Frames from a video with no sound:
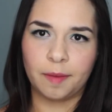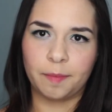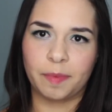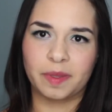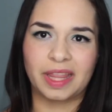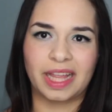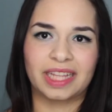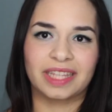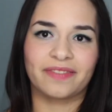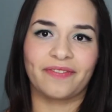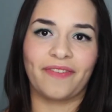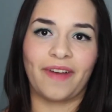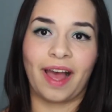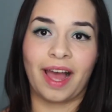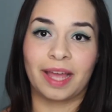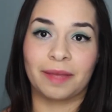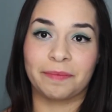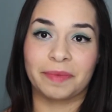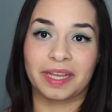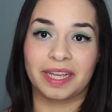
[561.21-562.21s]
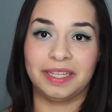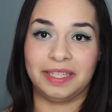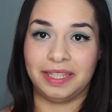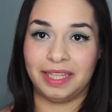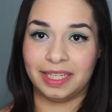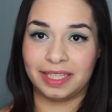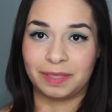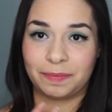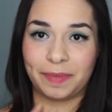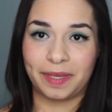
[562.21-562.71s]
But that's fine because
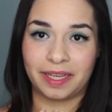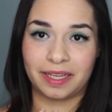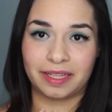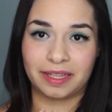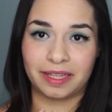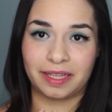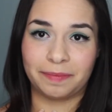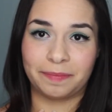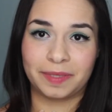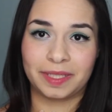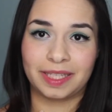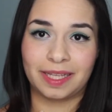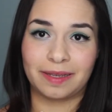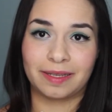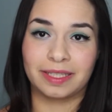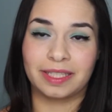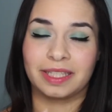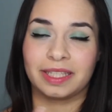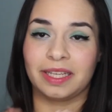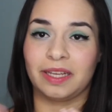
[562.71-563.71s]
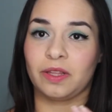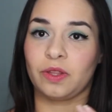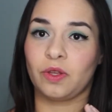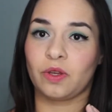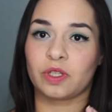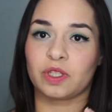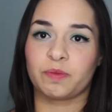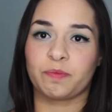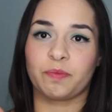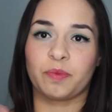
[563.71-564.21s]
this pink lipstick still
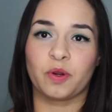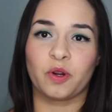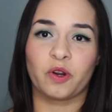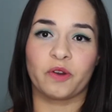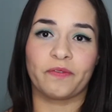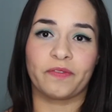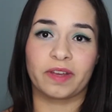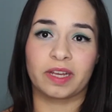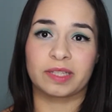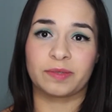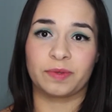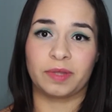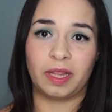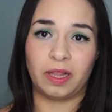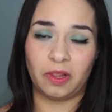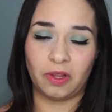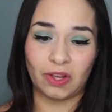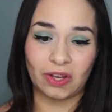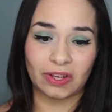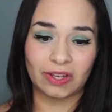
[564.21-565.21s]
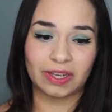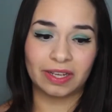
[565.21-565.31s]
looks perfect with the look.